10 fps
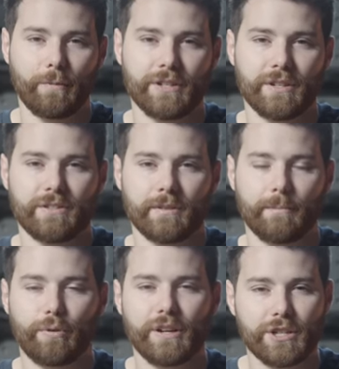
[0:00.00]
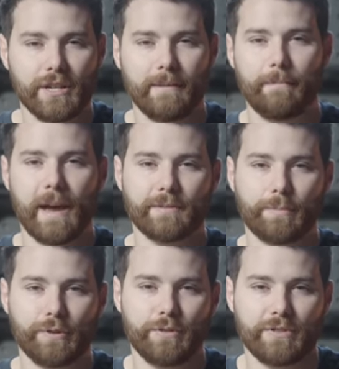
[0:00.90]
which is some pretty cheap
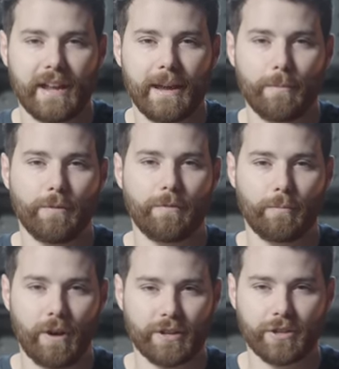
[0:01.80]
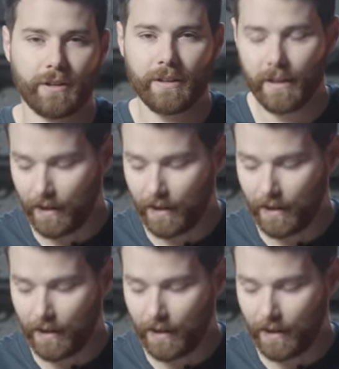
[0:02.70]
mass-produced ammo from Russia